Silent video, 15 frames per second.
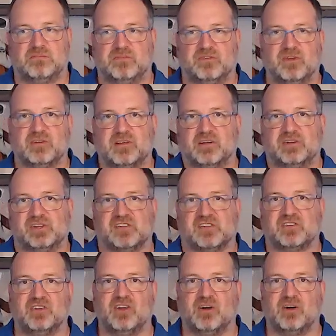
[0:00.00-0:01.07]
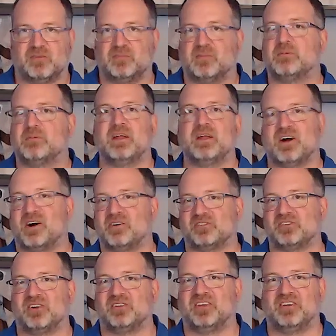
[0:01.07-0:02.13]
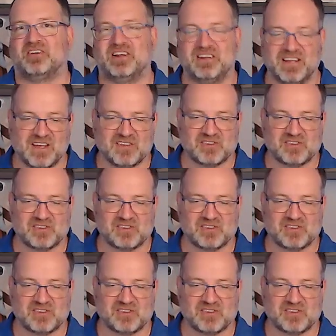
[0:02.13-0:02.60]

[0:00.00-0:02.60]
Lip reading: Seriously, I just don't know. There might be better houses out there, right?